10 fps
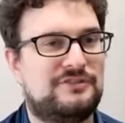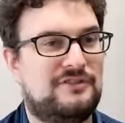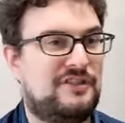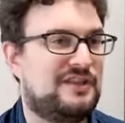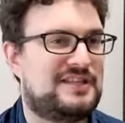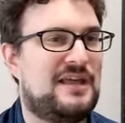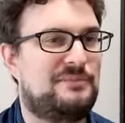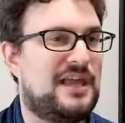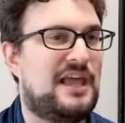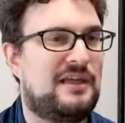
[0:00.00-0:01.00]
the same
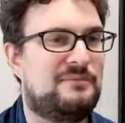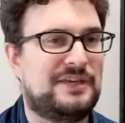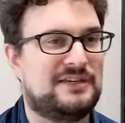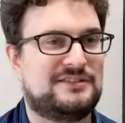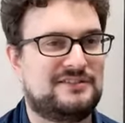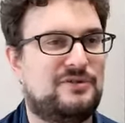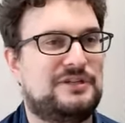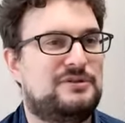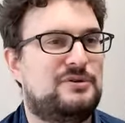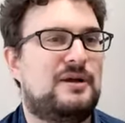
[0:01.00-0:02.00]
day because it's
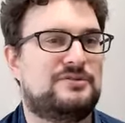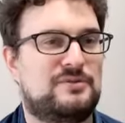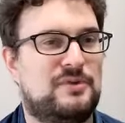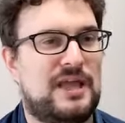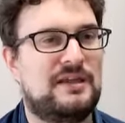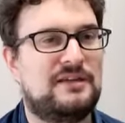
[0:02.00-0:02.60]
only 2 hours away.